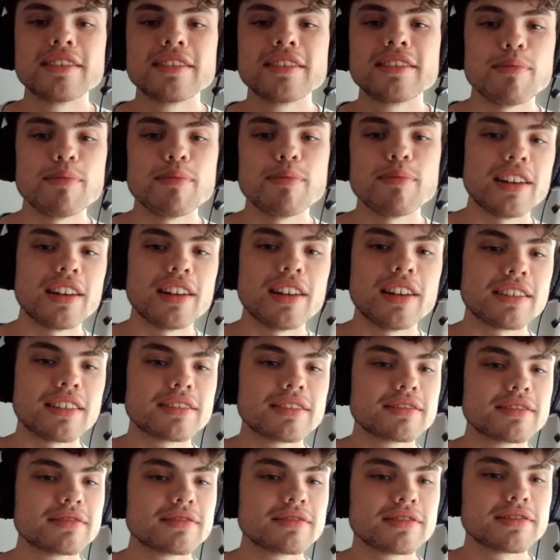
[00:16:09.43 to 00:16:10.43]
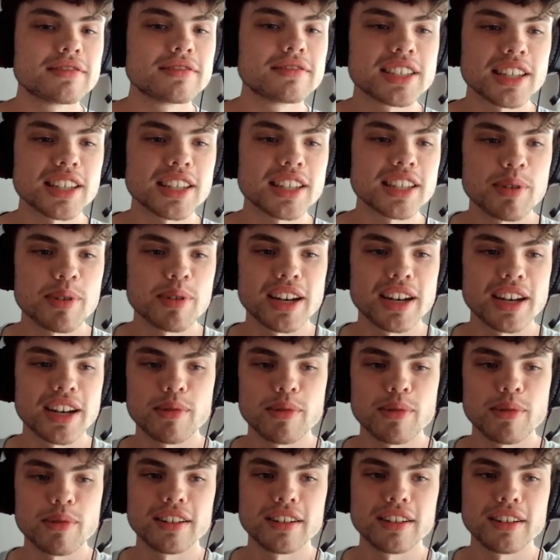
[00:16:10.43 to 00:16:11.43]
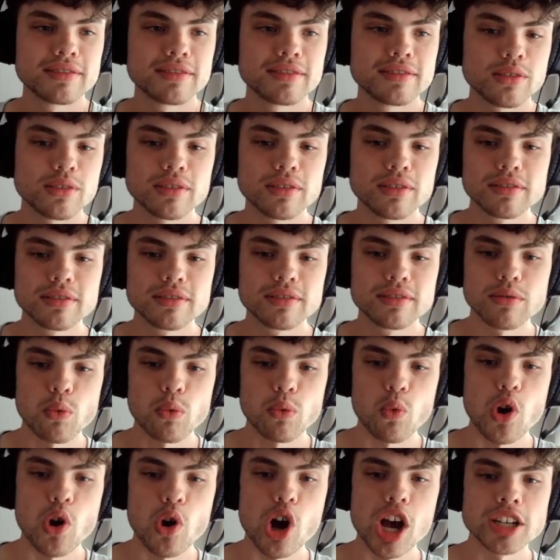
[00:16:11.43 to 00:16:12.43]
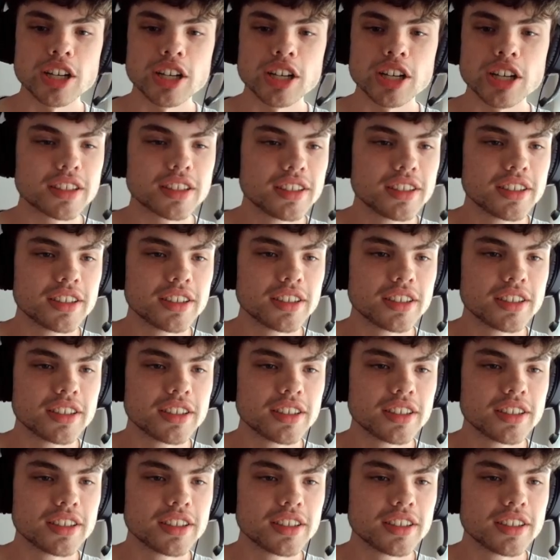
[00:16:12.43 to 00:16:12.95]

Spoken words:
I'm not like slipping. I'm not washed.